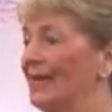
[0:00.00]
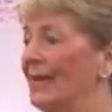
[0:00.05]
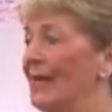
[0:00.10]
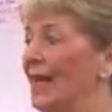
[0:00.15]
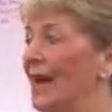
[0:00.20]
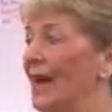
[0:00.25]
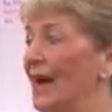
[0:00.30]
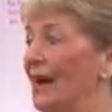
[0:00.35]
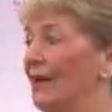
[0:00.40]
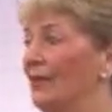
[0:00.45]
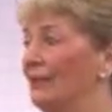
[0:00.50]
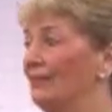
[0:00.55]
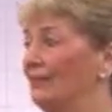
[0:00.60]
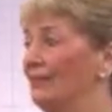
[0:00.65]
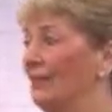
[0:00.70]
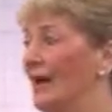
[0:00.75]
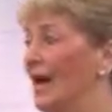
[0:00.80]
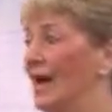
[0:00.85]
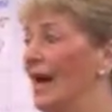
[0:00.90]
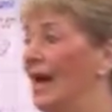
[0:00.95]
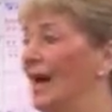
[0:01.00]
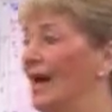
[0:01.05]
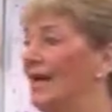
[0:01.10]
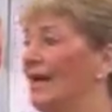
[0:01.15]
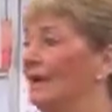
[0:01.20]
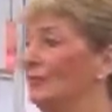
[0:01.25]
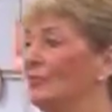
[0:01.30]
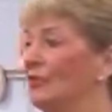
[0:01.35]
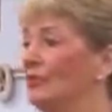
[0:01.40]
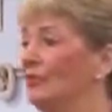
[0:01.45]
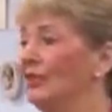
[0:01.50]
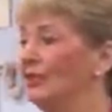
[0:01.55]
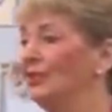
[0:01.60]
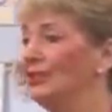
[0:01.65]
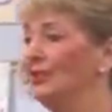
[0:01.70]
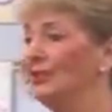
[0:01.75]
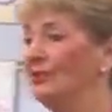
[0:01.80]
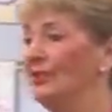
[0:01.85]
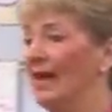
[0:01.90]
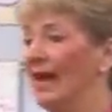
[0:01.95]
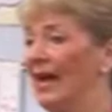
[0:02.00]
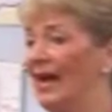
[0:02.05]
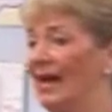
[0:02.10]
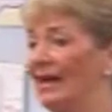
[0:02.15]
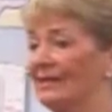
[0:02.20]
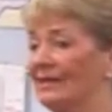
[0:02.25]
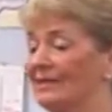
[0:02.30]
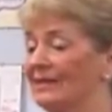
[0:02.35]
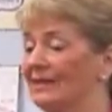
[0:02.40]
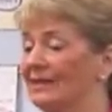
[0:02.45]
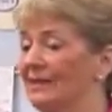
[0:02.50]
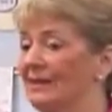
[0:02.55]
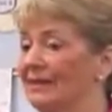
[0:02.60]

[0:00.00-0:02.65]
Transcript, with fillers: Now, I am going to ask